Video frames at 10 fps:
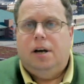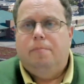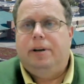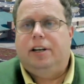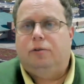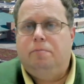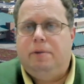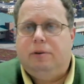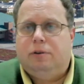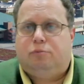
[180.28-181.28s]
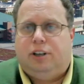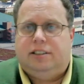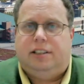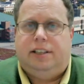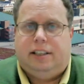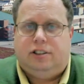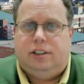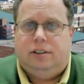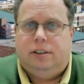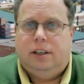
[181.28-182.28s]
Meir would meet with President
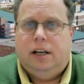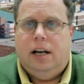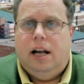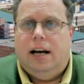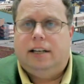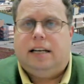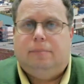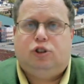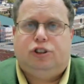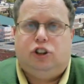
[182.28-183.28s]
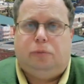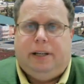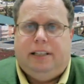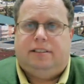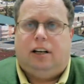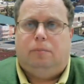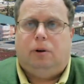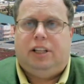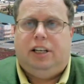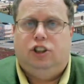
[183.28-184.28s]
Nixon and attempt to reach a peace settlement
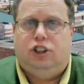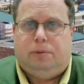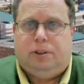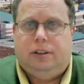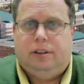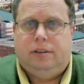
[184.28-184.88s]
with Egypt.